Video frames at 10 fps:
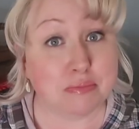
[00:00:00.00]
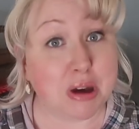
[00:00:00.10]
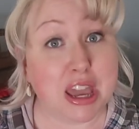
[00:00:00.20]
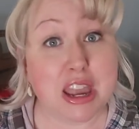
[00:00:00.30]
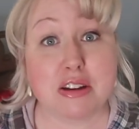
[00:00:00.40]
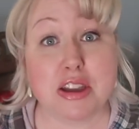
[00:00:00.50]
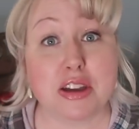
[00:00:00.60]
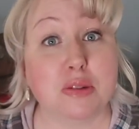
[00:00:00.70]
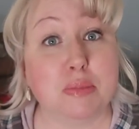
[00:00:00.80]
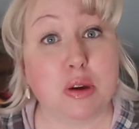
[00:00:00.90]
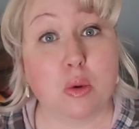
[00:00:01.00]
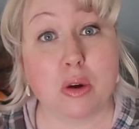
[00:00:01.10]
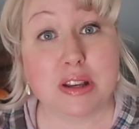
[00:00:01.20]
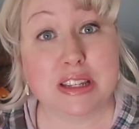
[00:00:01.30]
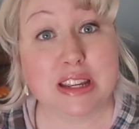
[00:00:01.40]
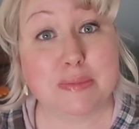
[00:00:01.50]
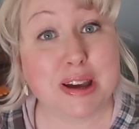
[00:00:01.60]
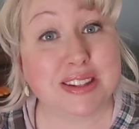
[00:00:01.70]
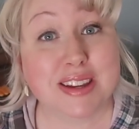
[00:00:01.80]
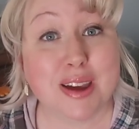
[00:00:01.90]
my area could be quarantined
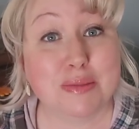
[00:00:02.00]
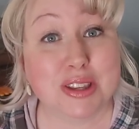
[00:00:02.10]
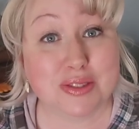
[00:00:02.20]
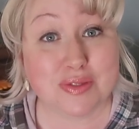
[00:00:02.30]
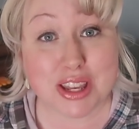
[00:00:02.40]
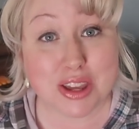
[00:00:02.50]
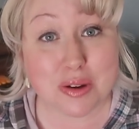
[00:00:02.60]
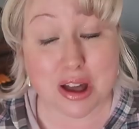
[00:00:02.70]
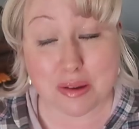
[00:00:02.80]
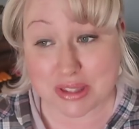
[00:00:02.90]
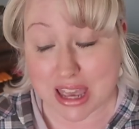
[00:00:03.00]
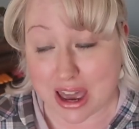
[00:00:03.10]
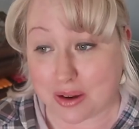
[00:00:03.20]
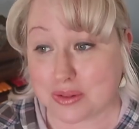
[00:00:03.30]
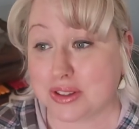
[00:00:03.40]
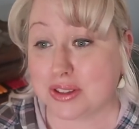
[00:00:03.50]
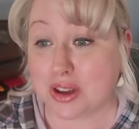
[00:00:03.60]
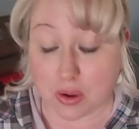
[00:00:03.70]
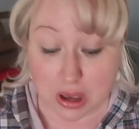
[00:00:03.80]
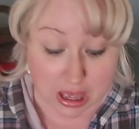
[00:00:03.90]
by the time this video comes out.
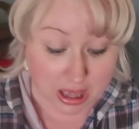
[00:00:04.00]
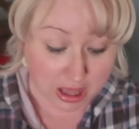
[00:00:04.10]
So